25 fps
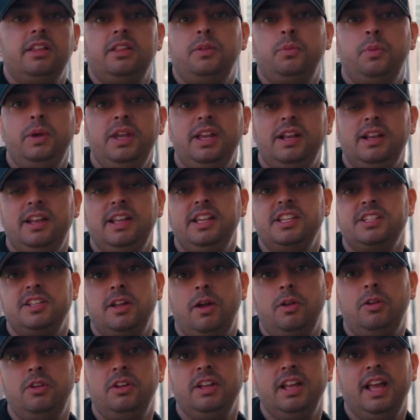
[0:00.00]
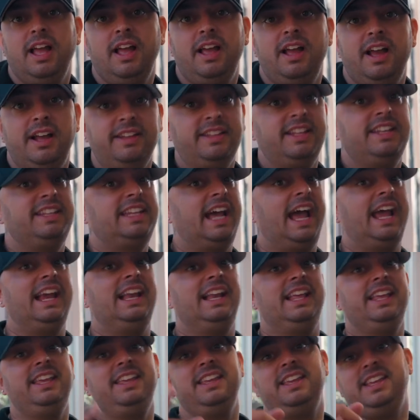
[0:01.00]
the weekly is no longer and the
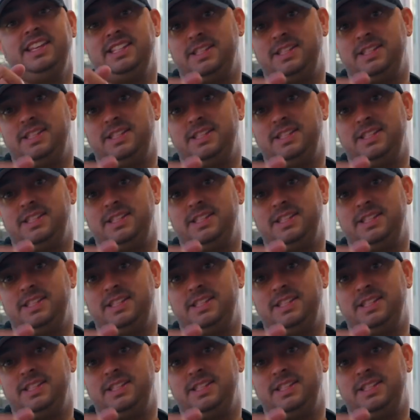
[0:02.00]
daily